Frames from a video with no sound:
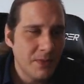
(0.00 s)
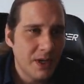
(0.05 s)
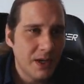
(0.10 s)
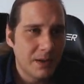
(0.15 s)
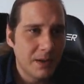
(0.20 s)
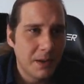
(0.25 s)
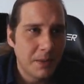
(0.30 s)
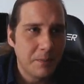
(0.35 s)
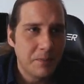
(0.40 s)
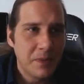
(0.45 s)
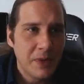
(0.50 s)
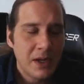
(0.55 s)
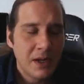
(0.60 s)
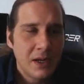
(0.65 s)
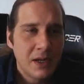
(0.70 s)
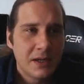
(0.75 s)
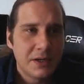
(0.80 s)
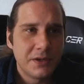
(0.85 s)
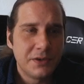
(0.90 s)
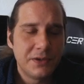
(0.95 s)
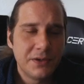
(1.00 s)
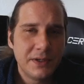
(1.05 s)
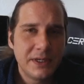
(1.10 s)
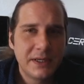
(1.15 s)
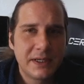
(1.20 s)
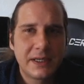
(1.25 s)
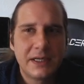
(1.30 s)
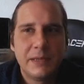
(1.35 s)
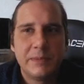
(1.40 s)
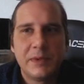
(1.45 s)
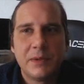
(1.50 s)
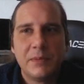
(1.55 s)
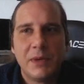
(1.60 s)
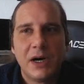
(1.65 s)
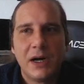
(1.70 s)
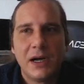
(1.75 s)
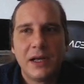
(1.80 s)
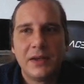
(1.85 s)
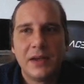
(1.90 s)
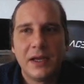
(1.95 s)
You do need to keep in
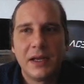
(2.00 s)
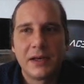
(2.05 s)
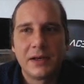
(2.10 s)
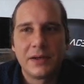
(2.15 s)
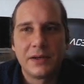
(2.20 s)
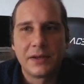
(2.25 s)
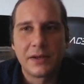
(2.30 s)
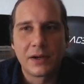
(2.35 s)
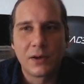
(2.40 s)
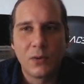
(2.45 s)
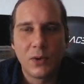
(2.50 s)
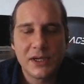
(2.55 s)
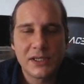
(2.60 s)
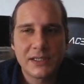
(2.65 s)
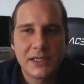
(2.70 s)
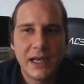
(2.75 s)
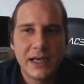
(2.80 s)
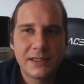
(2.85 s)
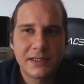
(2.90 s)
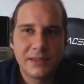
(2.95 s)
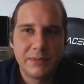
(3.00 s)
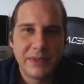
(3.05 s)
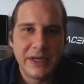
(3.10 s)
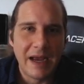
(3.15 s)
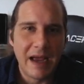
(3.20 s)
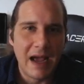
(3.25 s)
mind that the quest has to be